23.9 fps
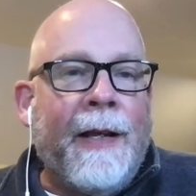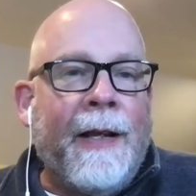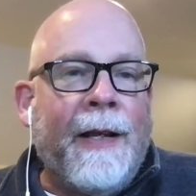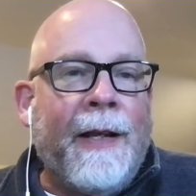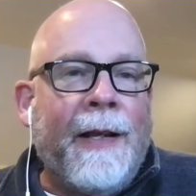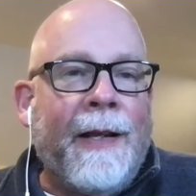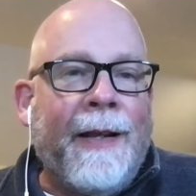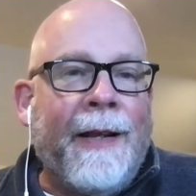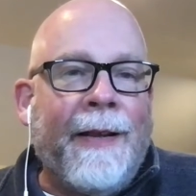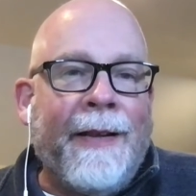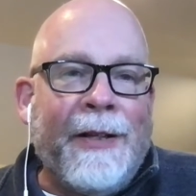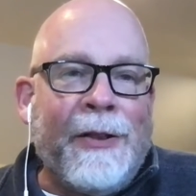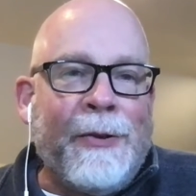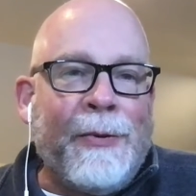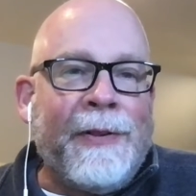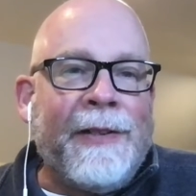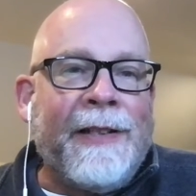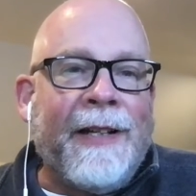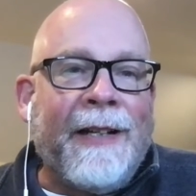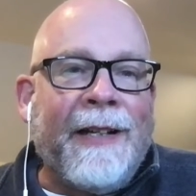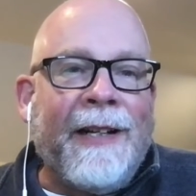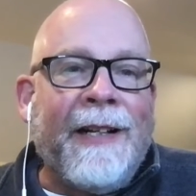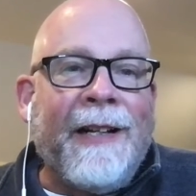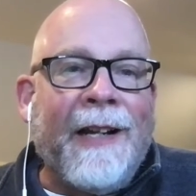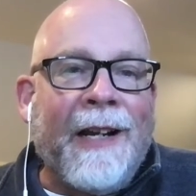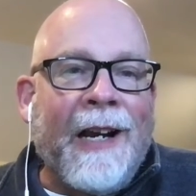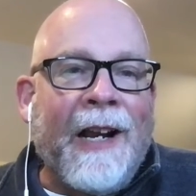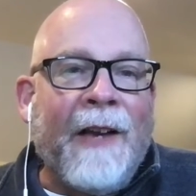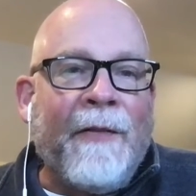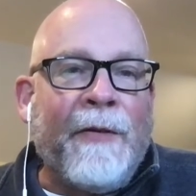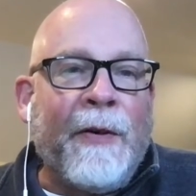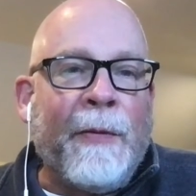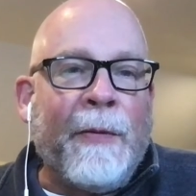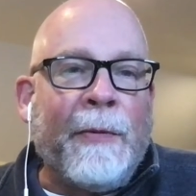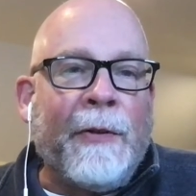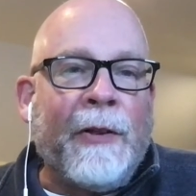Now this one's a little
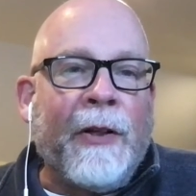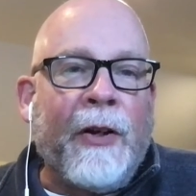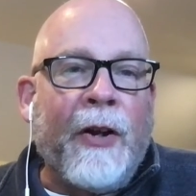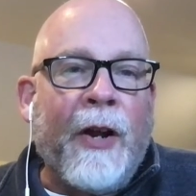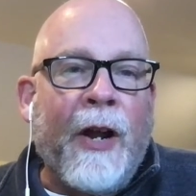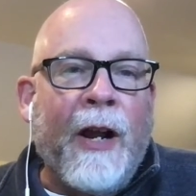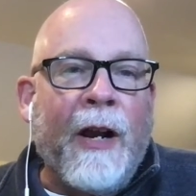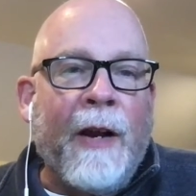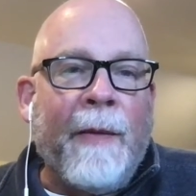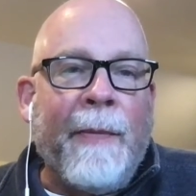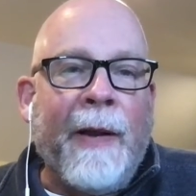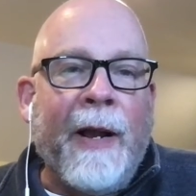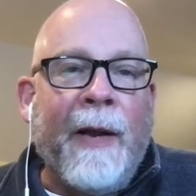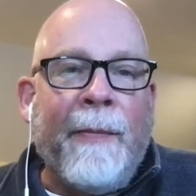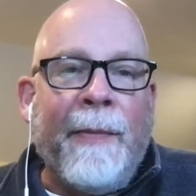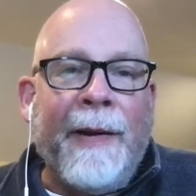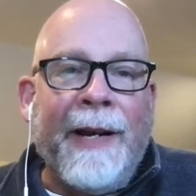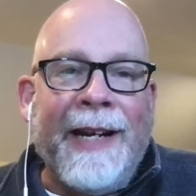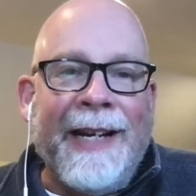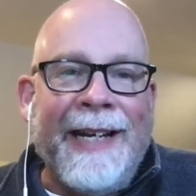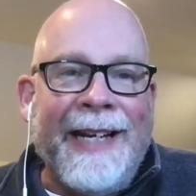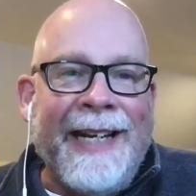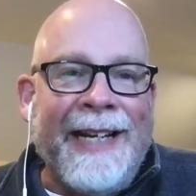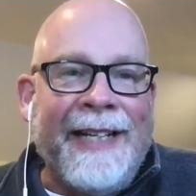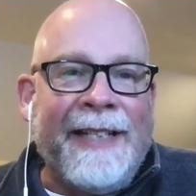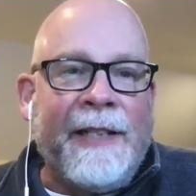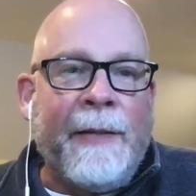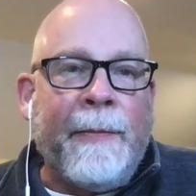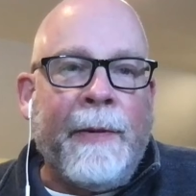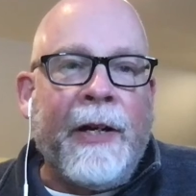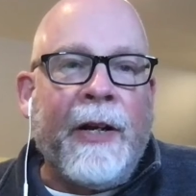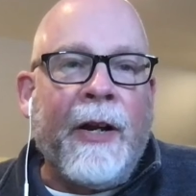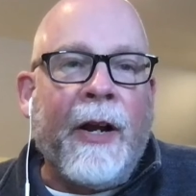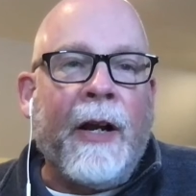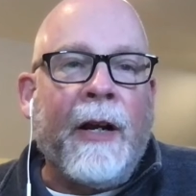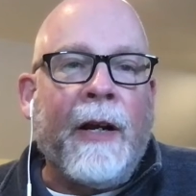uncomfortable to talk about, but it needs to
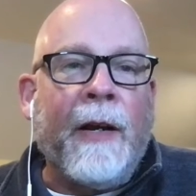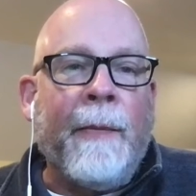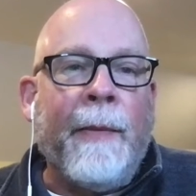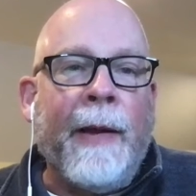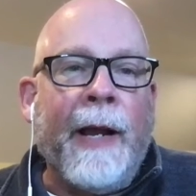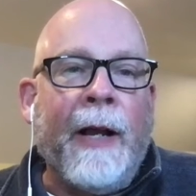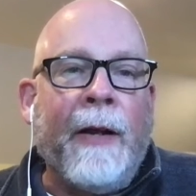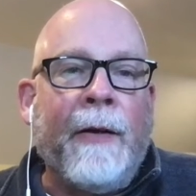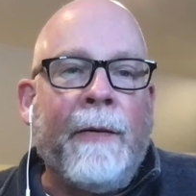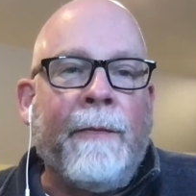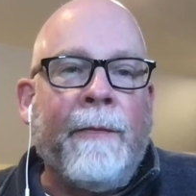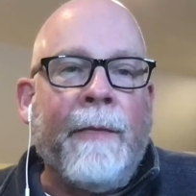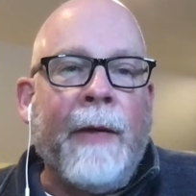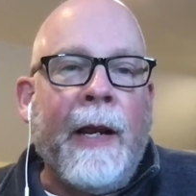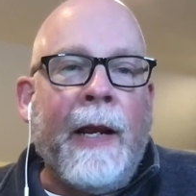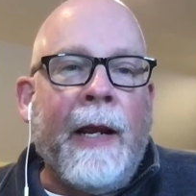be talked about.